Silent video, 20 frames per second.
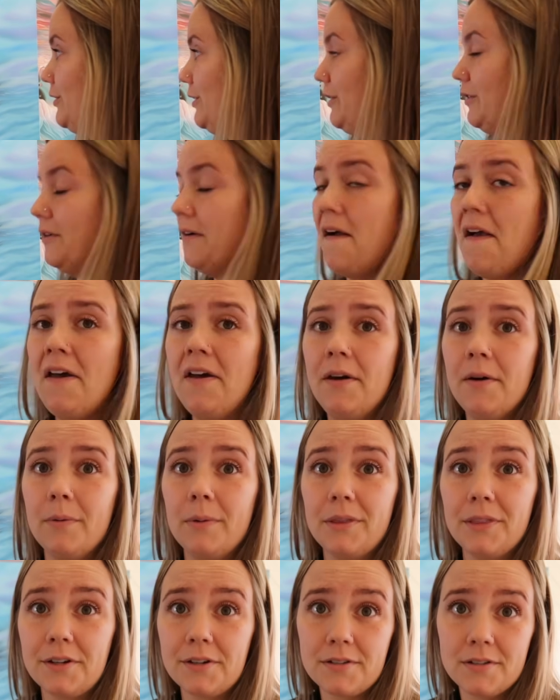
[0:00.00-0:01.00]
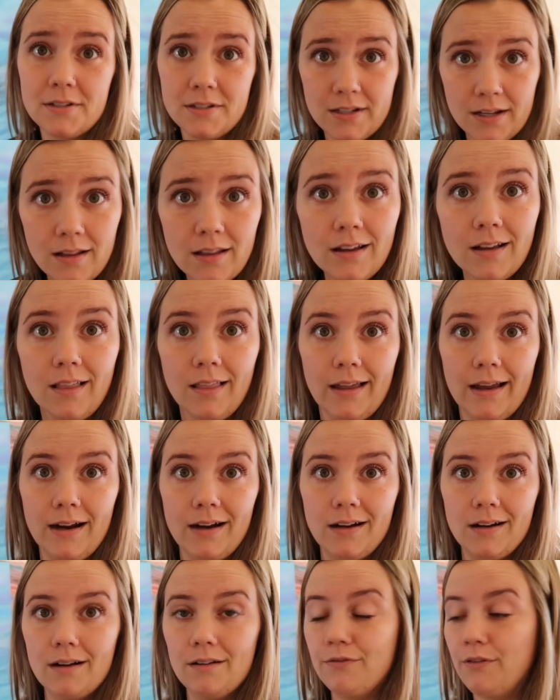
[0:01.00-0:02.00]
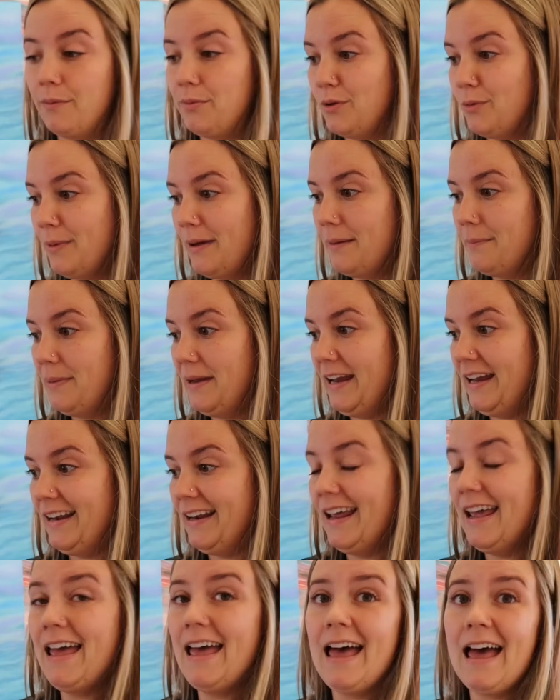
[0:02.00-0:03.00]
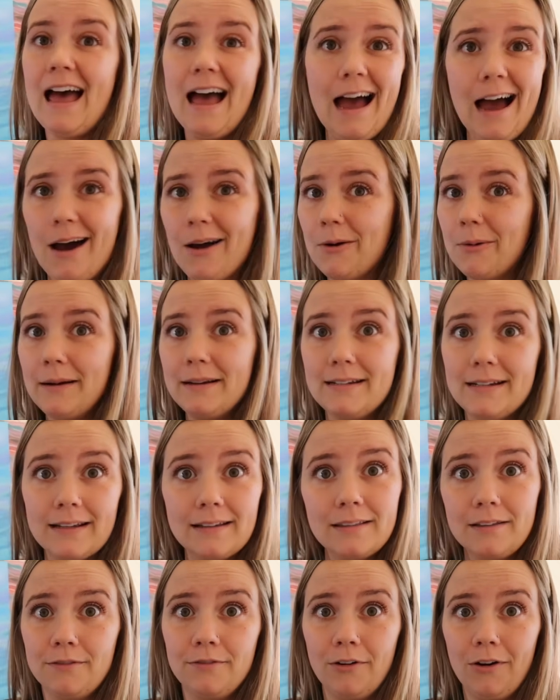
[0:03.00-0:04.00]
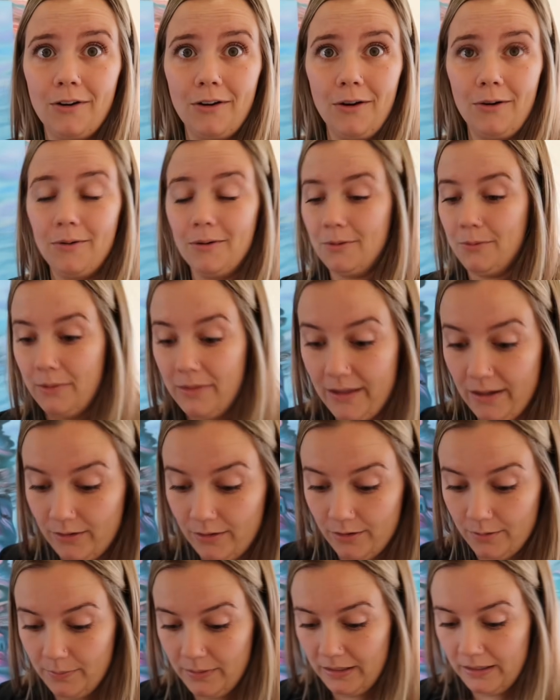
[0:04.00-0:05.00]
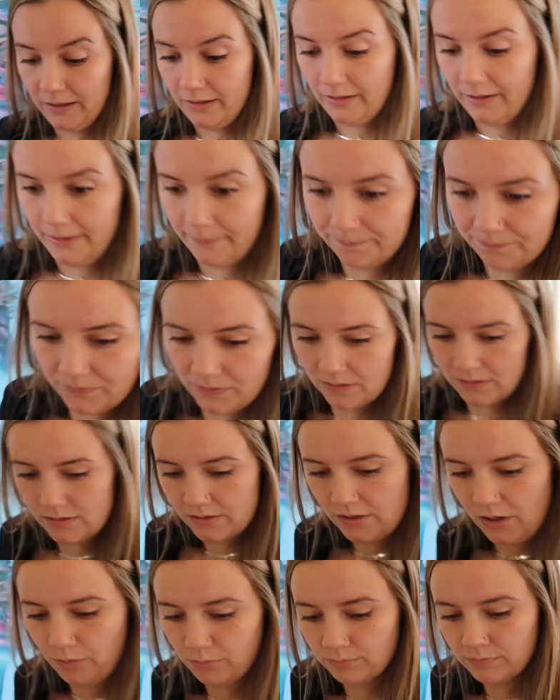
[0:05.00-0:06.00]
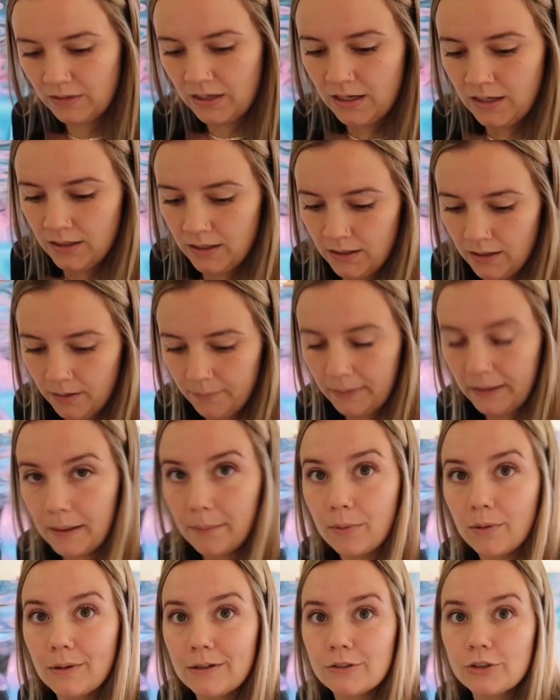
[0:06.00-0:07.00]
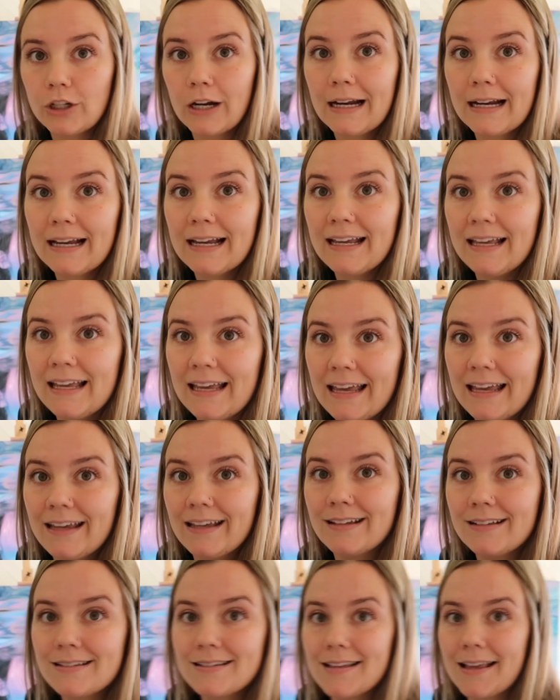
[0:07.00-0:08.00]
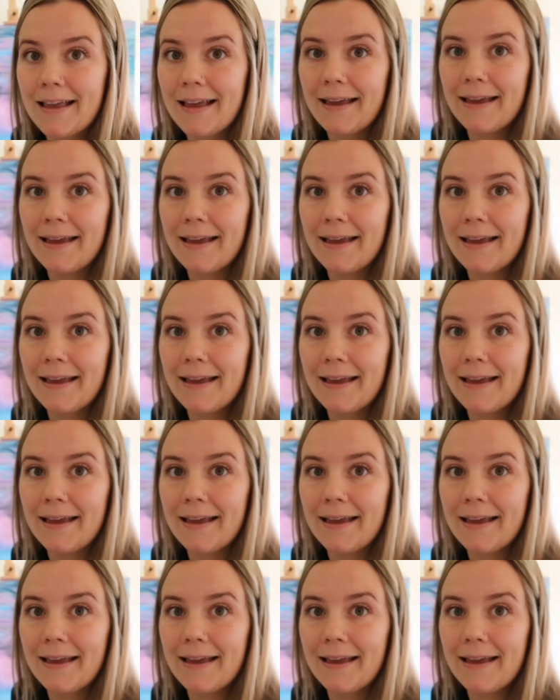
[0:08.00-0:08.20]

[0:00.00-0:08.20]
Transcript: you when there's still a glare from the wet paint, how do I take the photo without there being a glare? So, my number one trick is